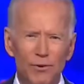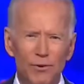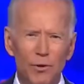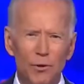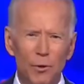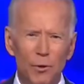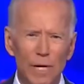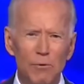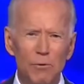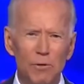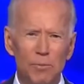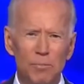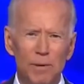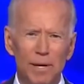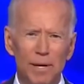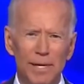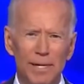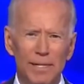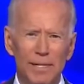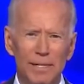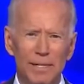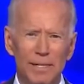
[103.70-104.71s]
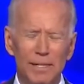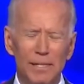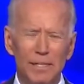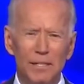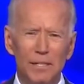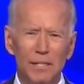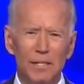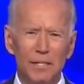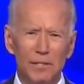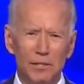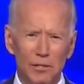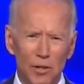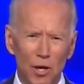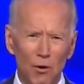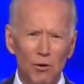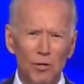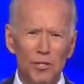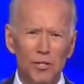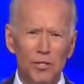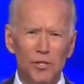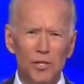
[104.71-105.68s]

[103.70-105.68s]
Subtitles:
If you agree with me, go to